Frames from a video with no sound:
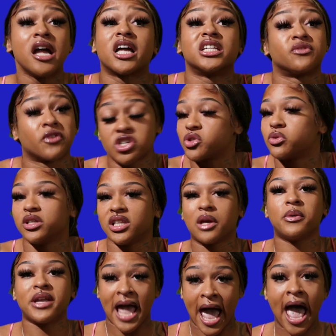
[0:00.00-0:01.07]
Because virtually
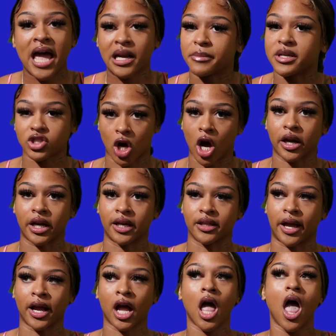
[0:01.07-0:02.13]
we had been talking.
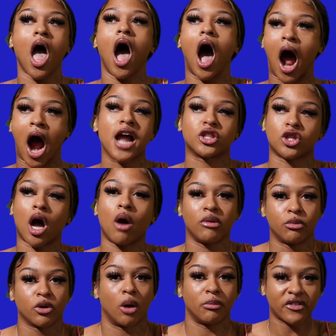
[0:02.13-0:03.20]
Like, I thought we
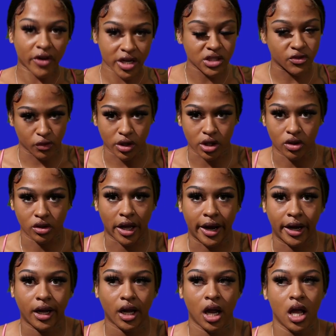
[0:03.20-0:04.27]
were gonna be friends for real.
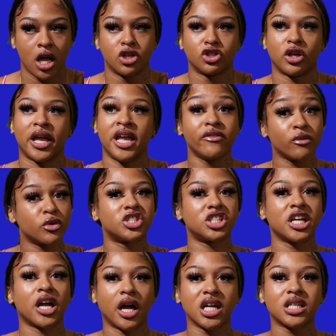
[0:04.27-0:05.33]
Like, even when she
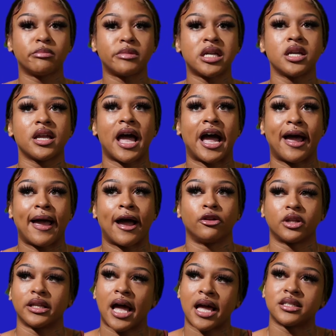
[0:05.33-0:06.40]
hugged me on
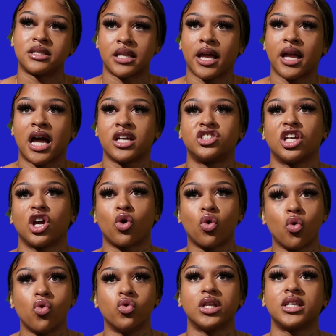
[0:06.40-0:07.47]
the last day, I said,
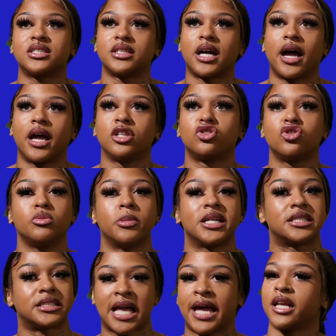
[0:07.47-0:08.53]
"Cool, it's not too much
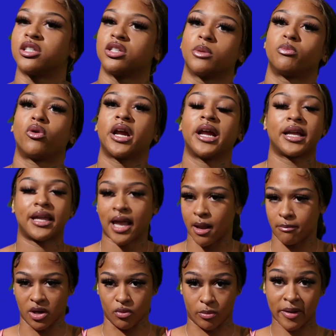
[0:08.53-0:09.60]
static to the point it
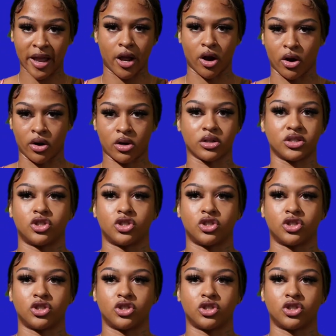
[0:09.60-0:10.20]
can't be repaired."